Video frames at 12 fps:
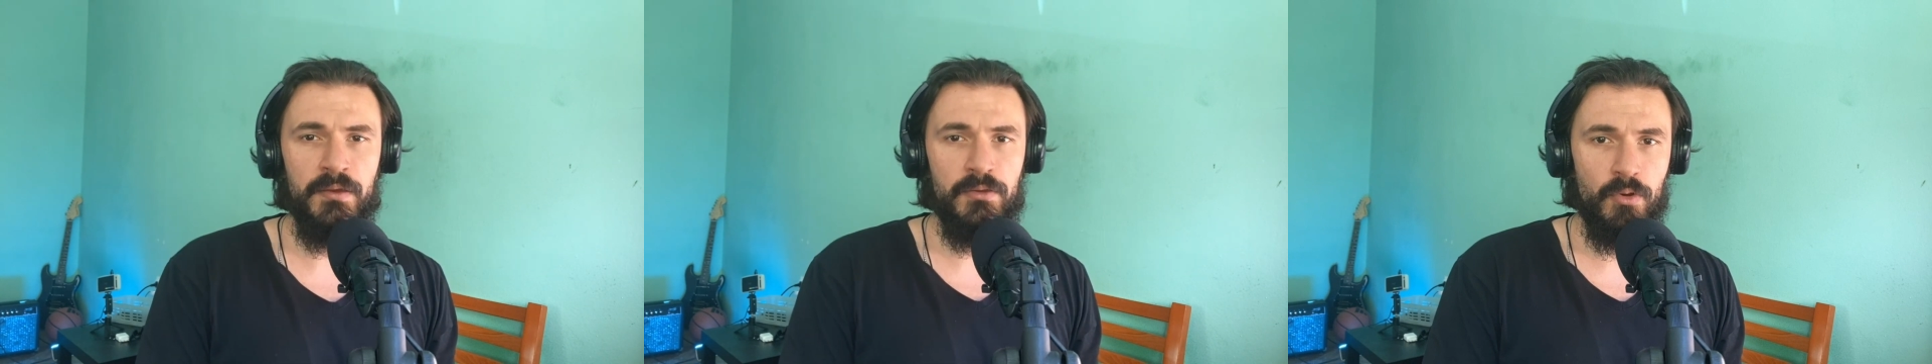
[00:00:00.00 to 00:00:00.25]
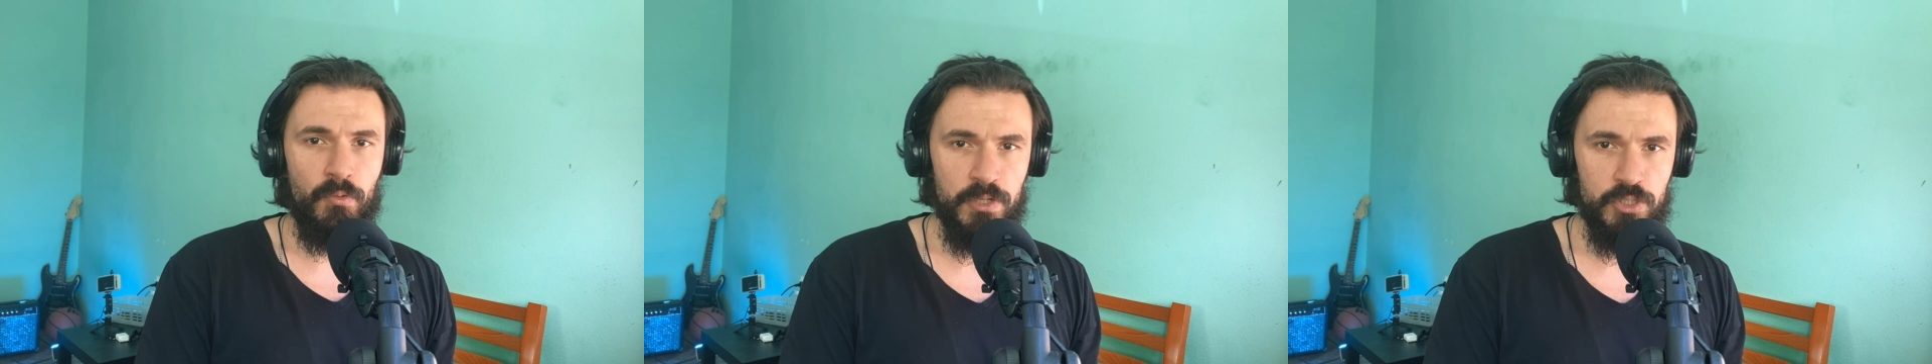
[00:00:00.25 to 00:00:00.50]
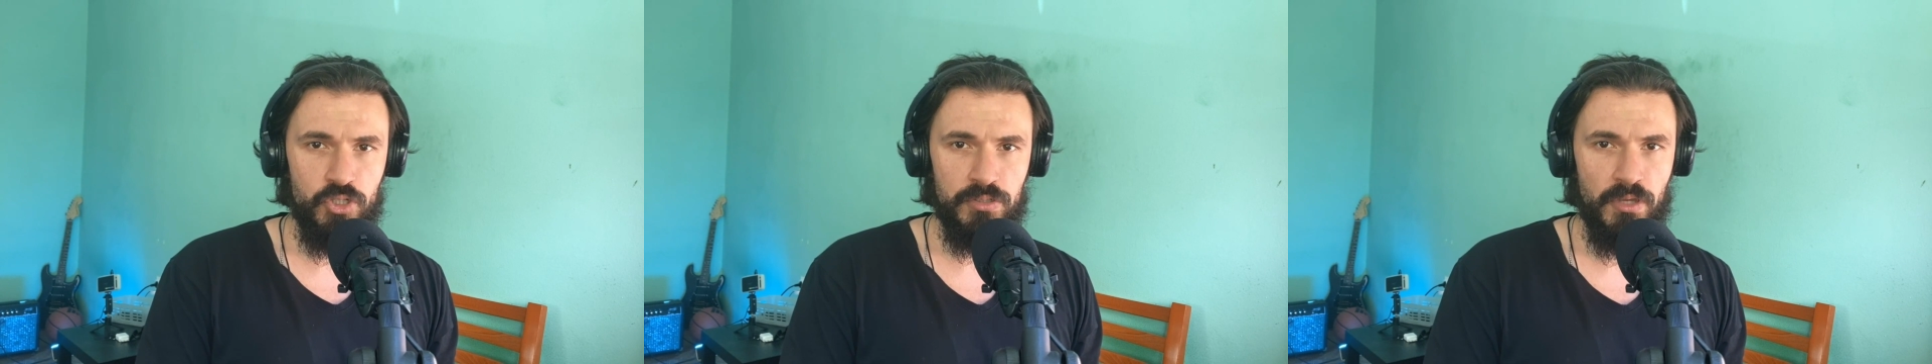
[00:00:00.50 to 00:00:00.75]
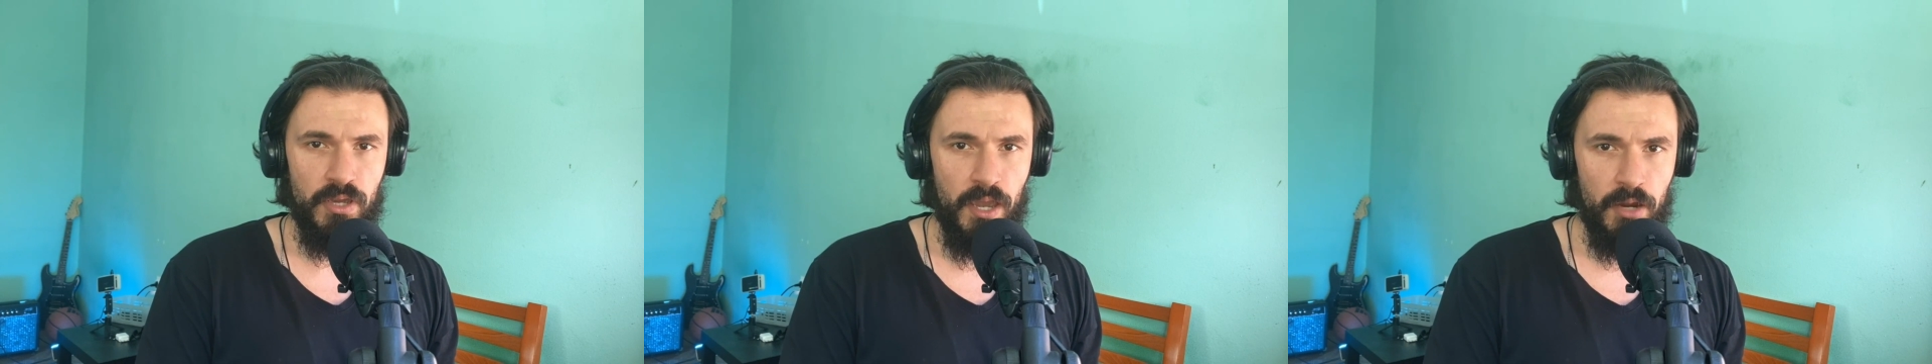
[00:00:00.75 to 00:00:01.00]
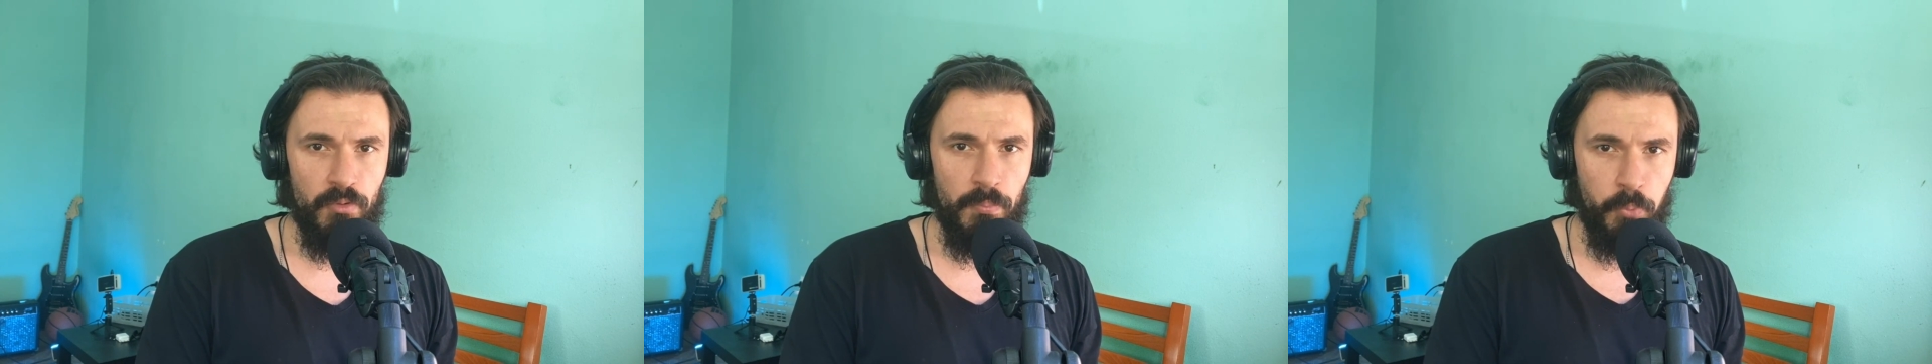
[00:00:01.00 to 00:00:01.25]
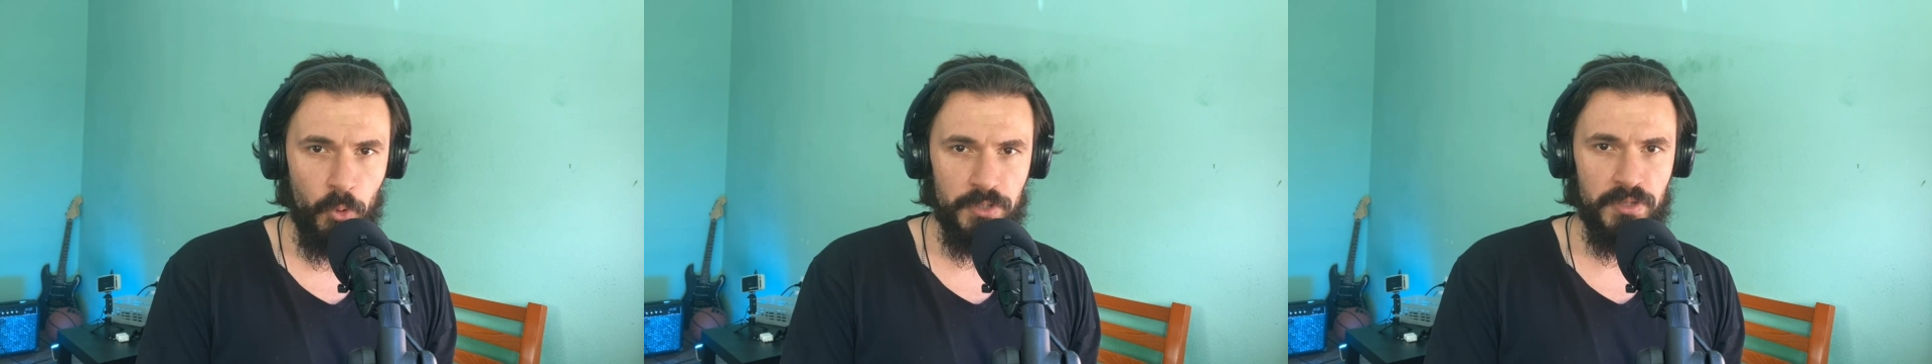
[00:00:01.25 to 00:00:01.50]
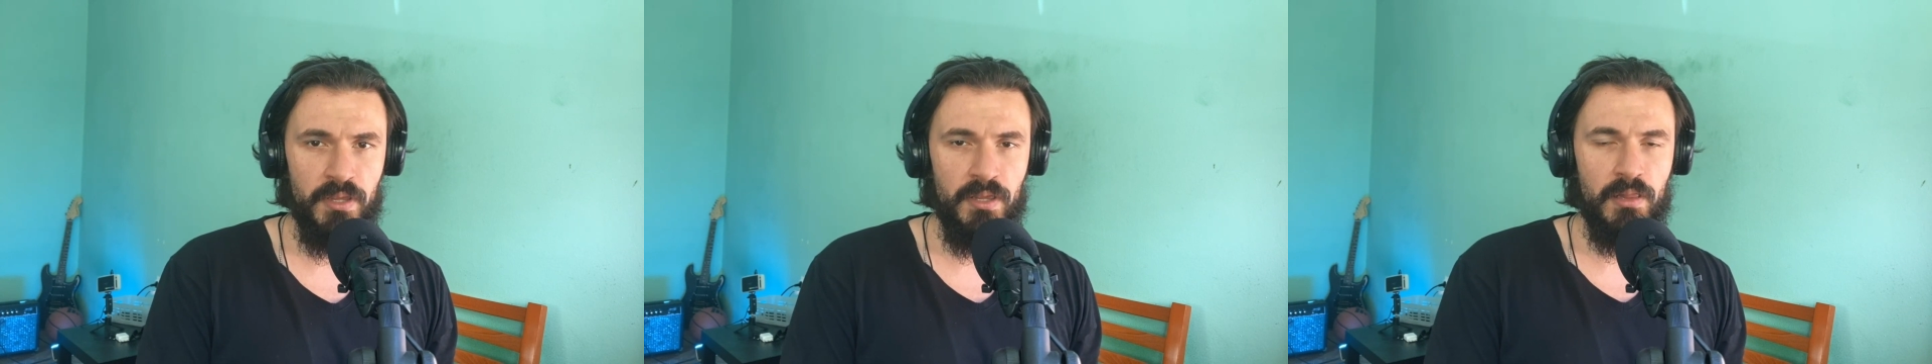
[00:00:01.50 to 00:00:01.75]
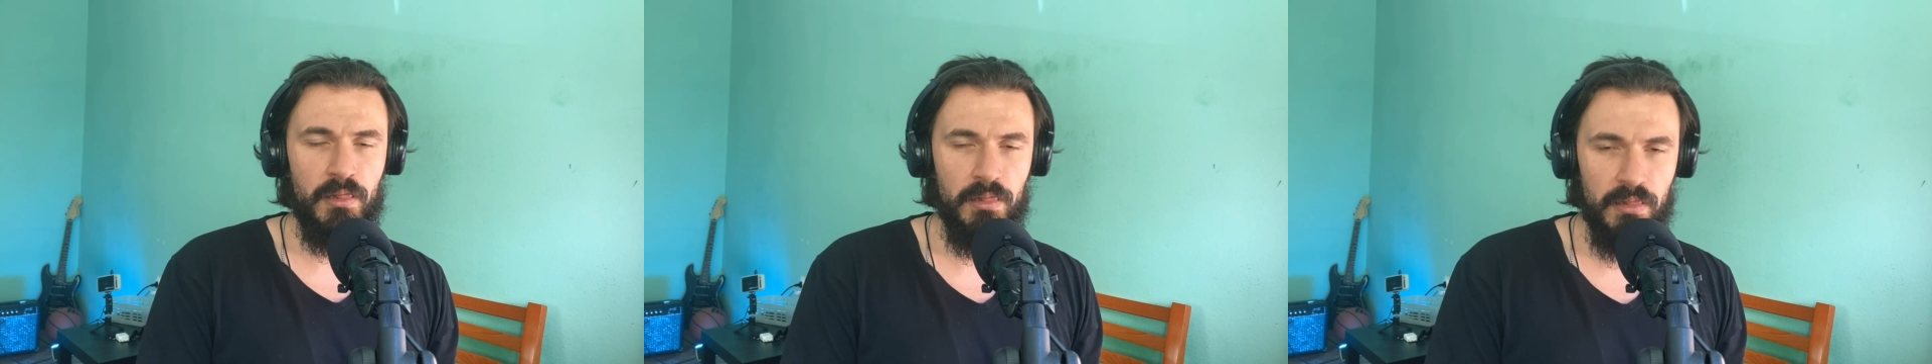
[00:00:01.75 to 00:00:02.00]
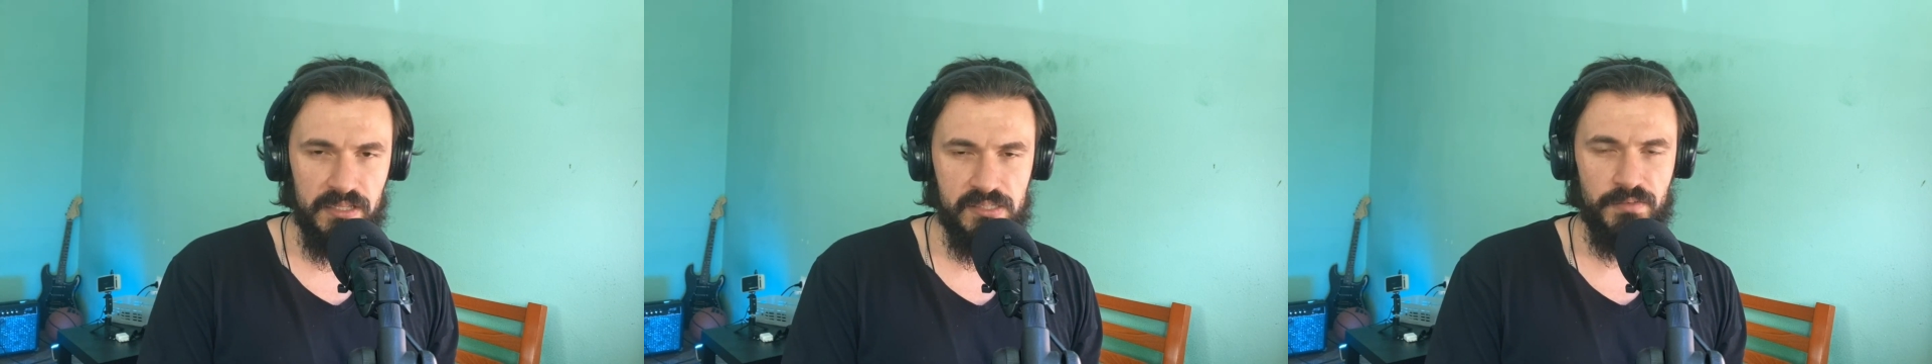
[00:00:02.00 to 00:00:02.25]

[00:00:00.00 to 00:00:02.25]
We're watching the AI report, lots